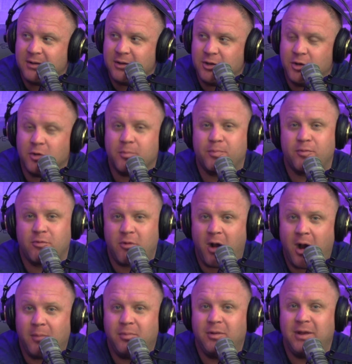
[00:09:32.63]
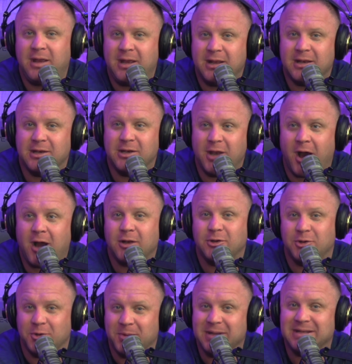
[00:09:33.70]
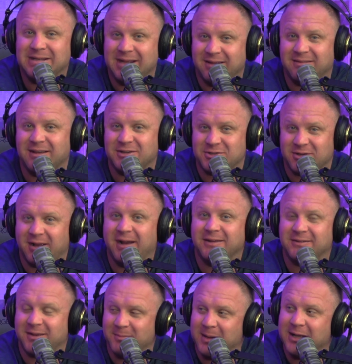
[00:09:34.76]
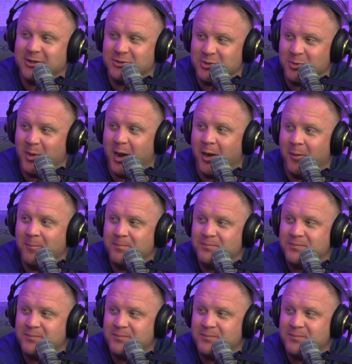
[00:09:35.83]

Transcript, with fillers: you're probably not doing decentralized command too well.